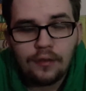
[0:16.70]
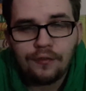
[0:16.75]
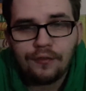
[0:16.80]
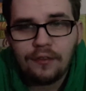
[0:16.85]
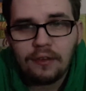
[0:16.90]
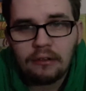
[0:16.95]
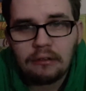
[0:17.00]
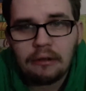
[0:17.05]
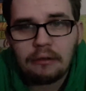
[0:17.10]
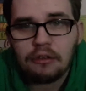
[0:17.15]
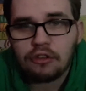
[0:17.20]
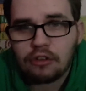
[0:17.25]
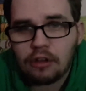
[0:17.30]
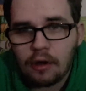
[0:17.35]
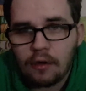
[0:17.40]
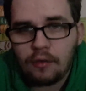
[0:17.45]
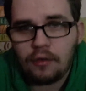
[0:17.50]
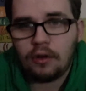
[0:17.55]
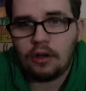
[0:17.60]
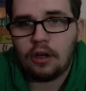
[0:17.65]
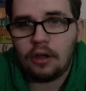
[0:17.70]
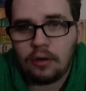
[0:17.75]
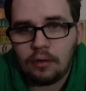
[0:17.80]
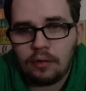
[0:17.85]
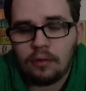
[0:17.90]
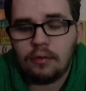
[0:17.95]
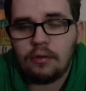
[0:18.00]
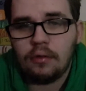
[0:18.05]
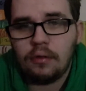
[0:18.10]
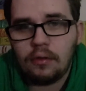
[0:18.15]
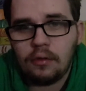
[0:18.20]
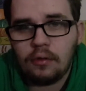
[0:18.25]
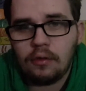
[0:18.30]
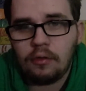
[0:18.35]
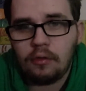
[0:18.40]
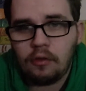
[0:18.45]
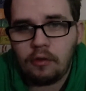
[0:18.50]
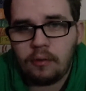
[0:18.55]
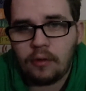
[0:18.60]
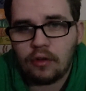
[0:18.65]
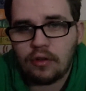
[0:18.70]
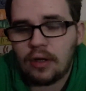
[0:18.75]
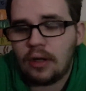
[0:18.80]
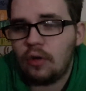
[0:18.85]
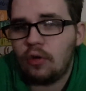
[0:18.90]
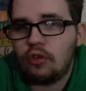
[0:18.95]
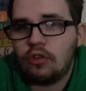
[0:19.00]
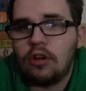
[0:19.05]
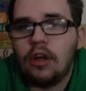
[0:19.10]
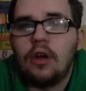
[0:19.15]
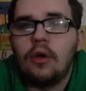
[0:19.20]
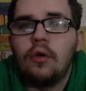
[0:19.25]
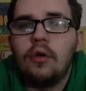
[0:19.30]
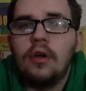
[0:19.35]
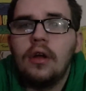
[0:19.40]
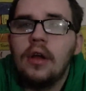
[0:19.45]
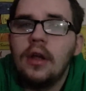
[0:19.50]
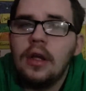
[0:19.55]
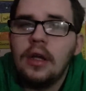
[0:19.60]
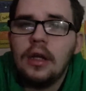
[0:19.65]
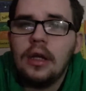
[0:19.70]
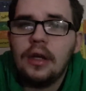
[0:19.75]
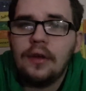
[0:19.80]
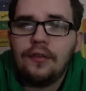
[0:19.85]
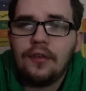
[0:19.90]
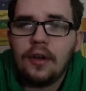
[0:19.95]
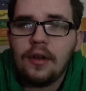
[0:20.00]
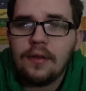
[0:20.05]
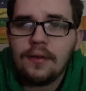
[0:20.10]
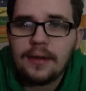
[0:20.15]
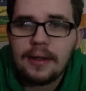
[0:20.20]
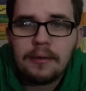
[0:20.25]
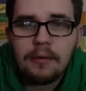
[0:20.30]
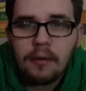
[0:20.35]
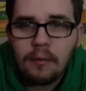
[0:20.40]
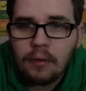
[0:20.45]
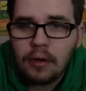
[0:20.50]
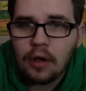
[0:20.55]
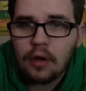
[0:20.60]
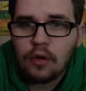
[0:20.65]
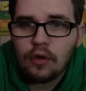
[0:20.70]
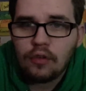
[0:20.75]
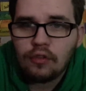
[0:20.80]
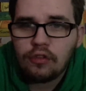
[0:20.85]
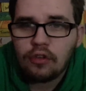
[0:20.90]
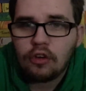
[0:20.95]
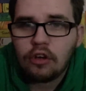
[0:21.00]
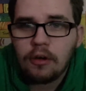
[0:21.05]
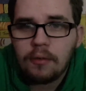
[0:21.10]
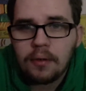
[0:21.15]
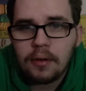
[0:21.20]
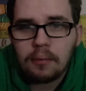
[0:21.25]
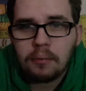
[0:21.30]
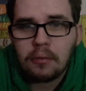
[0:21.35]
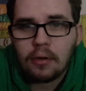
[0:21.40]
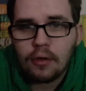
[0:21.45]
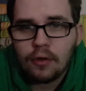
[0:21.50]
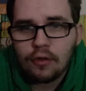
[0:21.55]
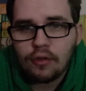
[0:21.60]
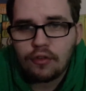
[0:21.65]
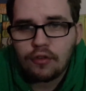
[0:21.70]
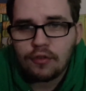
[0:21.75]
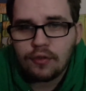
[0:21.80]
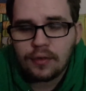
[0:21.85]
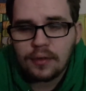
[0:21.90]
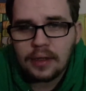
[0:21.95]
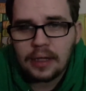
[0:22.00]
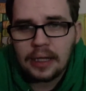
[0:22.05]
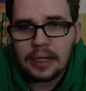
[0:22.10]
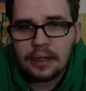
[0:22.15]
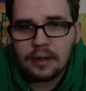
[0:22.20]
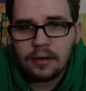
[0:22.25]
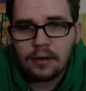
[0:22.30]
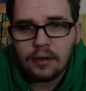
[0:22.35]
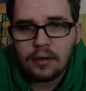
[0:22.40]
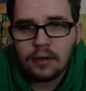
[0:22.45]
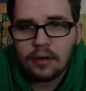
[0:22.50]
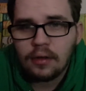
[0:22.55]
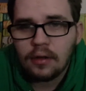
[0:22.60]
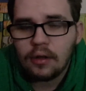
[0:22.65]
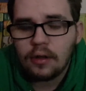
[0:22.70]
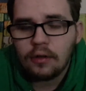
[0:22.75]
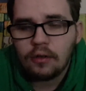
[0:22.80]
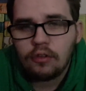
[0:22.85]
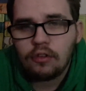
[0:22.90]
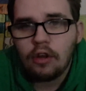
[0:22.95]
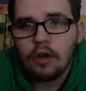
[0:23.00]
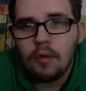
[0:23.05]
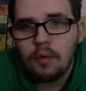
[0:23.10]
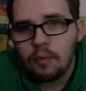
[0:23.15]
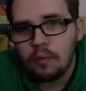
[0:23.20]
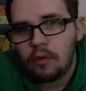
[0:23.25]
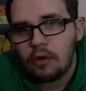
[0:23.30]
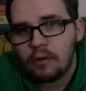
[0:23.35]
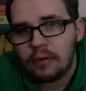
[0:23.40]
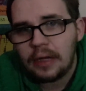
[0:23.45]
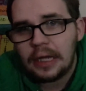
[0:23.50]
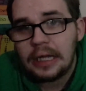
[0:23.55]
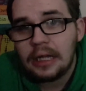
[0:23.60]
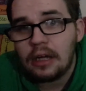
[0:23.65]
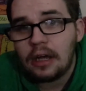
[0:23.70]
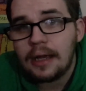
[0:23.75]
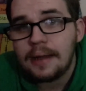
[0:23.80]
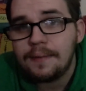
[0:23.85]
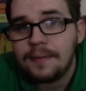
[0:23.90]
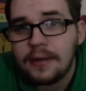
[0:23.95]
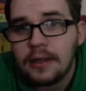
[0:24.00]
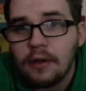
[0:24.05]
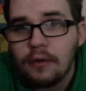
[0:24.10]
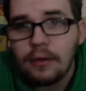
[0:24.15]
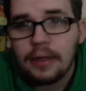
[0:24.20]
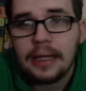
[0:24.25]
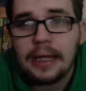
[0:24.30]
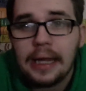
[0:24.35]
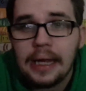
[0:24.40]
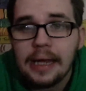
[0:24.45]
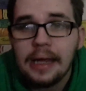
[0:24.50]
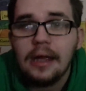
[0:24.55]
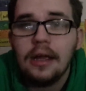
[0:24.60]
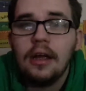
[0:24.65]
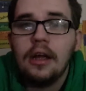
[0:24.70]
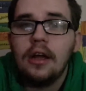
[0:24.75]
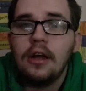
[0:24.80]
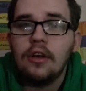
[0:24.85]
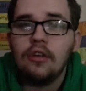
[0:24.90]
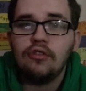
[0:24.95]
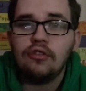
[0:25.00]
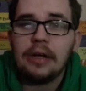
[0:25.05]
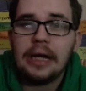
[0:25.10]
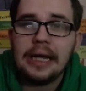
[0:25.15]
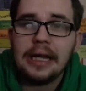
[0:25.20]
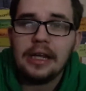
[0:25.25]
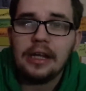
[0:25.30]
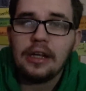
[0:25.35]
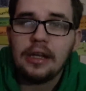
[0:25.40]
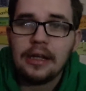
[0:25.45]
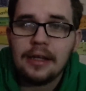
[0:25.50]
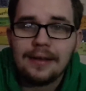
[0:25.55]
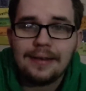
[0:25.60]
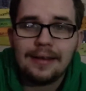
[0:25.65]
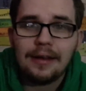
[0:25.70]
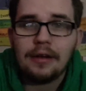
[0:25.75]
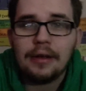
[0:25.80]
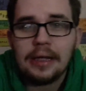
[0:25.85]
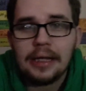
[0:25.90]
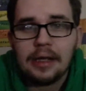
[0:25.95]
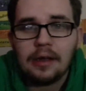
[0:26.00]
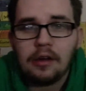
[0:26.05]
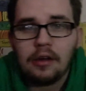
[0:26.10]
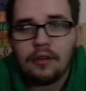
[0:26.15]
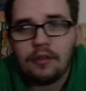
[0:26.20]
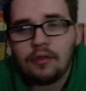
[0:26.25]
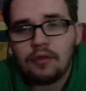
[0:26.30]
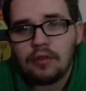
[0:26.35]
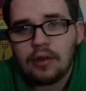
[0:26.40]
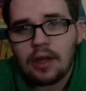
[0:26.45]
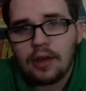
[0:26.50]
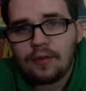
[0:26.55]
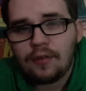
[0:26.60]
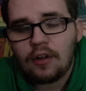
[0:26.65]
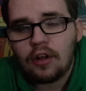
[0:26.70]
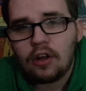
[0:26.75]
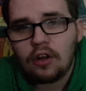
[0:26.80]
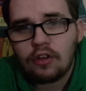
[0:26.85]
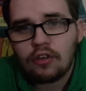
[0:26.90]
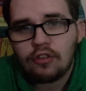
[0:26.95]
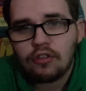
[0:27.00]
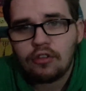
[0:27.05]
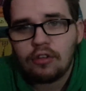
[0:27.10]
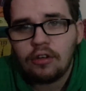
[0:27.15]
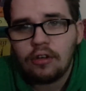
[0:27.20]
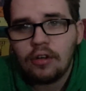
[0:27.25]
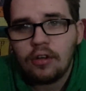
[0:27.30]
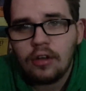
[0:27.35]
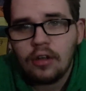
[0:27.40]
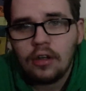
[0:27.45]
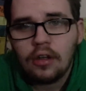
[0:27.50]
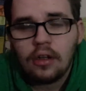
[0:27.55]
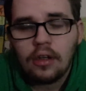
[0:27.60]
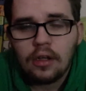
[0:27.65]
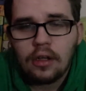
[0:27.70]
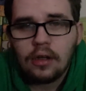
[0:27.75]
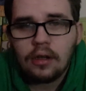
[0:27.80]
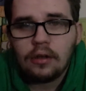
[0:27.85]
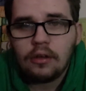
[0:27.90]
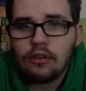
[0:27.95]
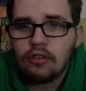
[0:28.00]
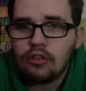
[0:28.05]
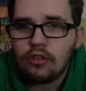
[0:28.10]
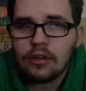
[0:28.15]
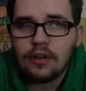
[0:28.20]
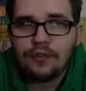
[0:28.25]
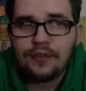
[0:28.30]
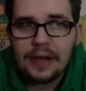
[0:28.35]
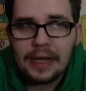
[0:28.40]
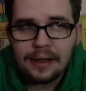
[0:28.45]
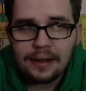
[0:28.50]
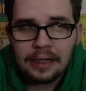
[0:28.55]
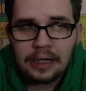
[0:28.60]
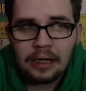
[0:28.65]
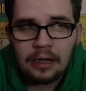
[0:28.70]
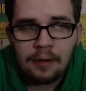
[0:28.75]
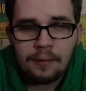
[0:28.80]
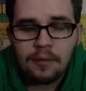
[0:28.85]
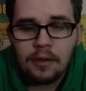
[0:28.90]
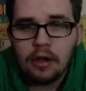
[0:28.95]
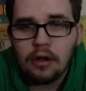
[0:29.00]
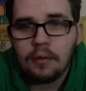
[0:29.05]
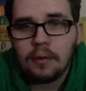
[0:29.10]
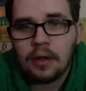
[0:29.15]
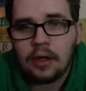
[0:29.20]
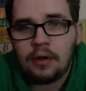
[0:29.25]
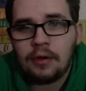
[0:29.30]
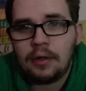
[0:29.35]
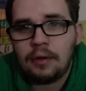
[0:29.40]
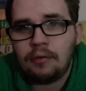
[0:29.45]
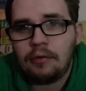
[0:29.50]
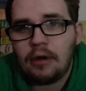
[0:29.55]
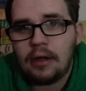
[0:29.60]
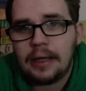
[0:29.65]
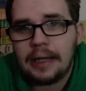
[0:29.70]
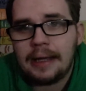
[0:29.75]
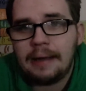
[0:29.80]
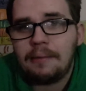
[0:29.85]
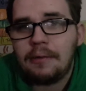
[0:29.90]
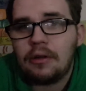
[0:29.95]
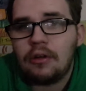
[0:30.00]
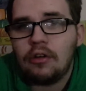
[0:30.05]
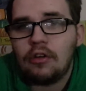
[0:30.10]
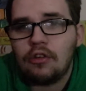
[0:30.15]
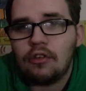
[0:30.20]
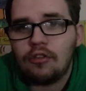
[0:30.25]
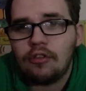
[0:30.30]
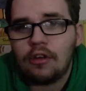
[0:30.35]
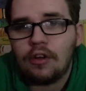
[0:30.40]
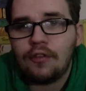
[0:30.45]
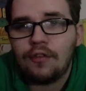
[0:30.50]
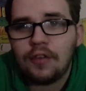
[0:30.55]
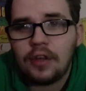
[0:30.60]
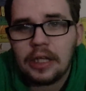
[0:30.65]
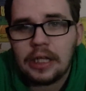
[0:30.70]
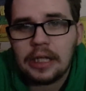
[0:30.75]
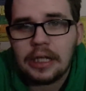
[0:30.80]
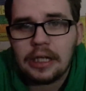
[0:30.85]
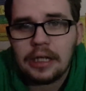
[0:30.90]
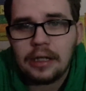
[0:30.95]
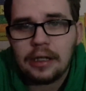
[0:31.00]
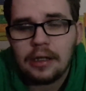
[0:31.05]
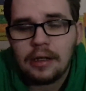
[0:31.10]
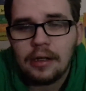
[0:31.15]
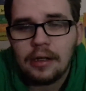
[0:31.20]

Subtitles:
figure out what's going on with my channel. So, if I don't see an upload for a couple of months, then don't worry, I'm still here. Jay is still here from Jay's Vlogs. It's just the fact that I'm not uploading right now because of the